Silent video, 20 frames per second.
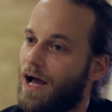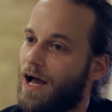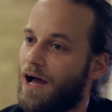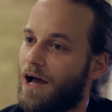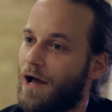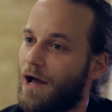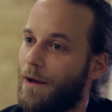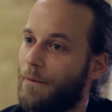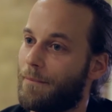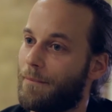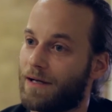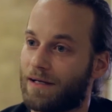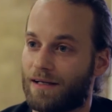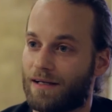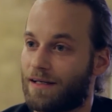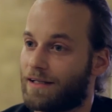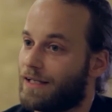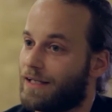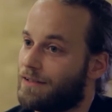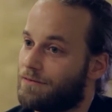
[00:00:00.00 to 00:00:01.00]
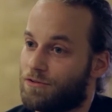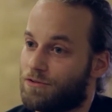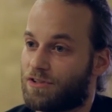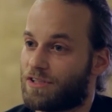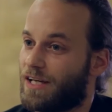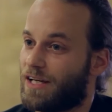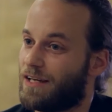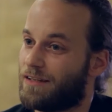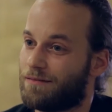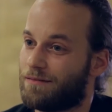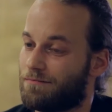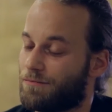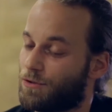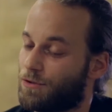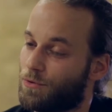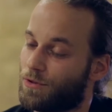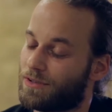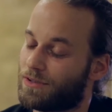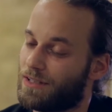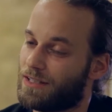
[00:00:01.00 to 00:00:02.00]
and can just get the
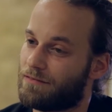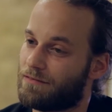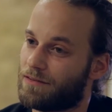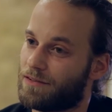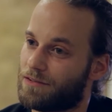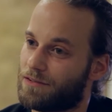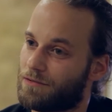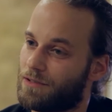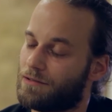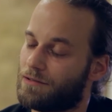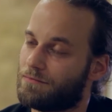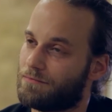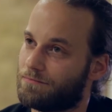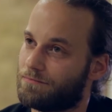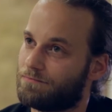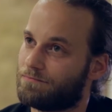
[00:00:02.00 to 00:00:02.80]
work delivered as well.